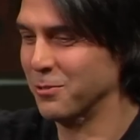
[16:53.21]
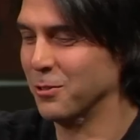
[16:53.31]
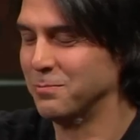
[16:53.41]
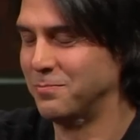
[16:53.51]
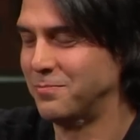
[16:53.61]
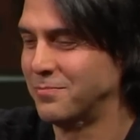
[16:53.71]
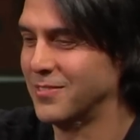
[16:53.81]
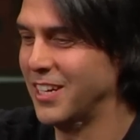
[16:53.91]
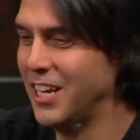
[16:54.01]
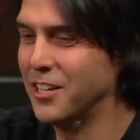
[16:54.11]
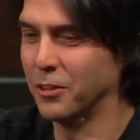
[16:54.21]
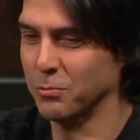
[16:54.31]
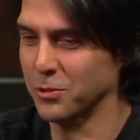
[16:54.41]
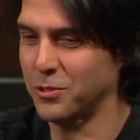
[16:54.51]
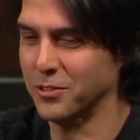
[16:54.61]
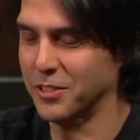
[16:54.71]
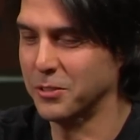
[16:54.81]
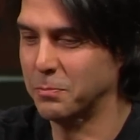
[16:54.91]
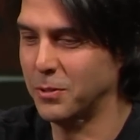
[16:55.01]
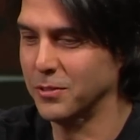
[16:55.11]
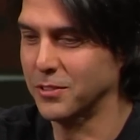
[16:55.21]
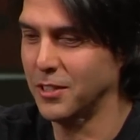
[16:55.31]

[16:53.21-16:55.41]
we were eating the results, I suppose.